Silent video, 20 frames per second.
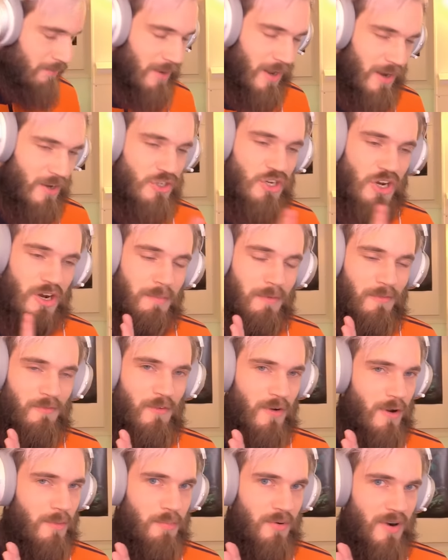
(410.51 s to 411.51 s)
not a
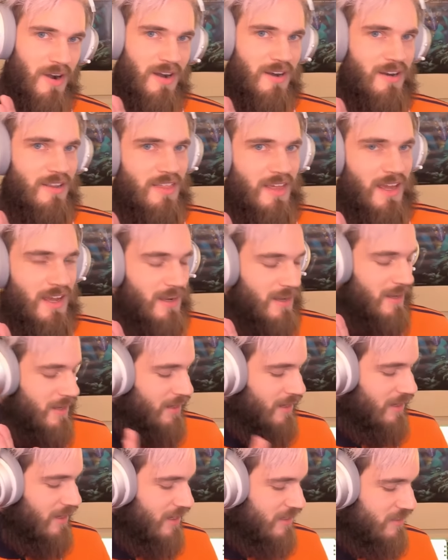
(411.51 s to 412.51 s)
germaphobe or anything.
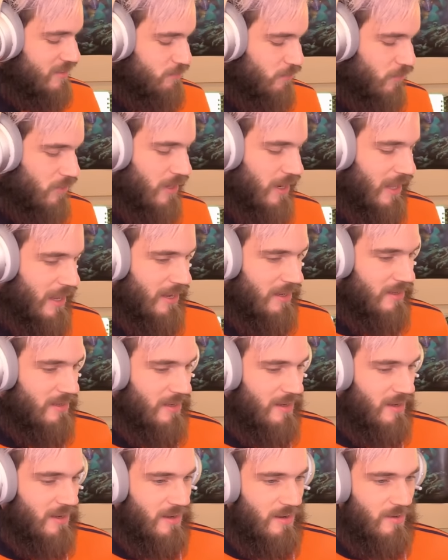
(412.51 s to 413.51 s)
It's more like,
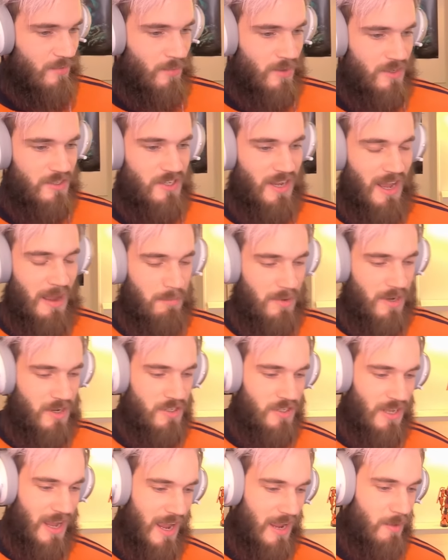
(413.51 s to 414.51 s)
I
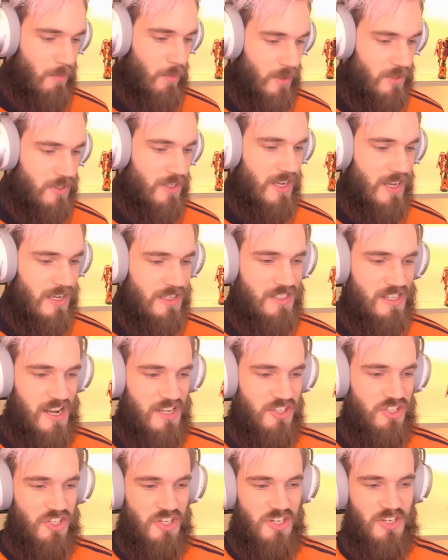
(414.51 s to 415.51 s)
want to kiss
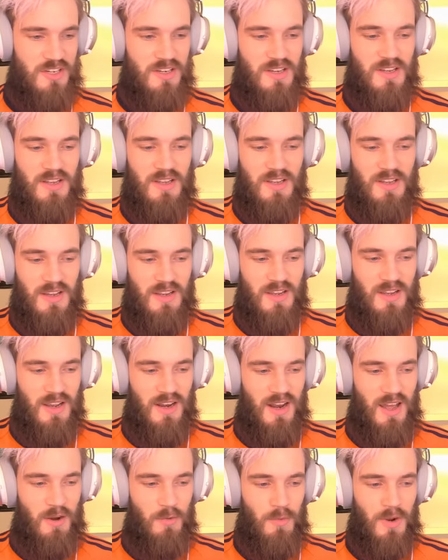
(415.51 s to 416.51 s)
Edgy.
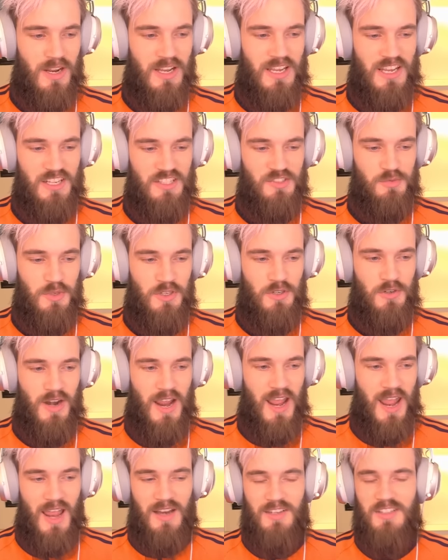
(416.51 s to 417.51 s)
And I don't want to kiss what your
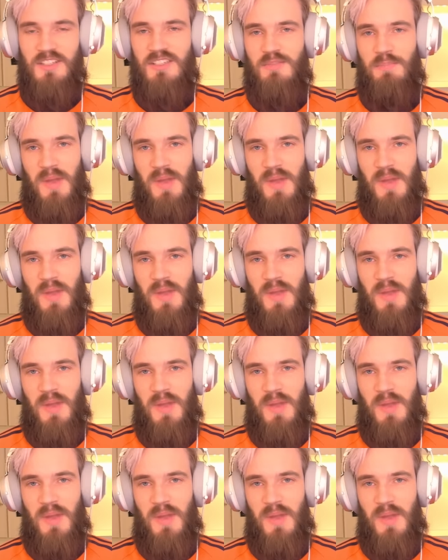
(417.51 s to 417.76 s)
hands has